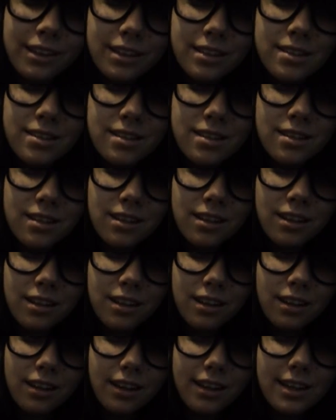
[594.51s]
this,
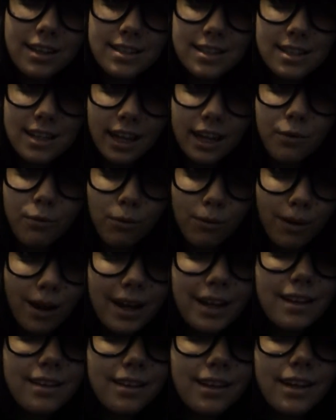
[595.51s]
and he's, like,
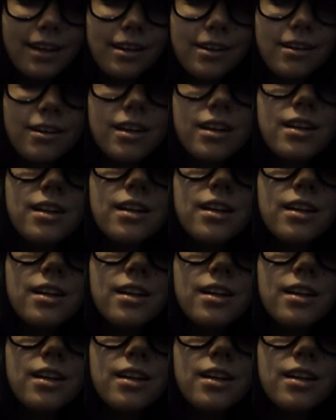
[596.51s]
right there,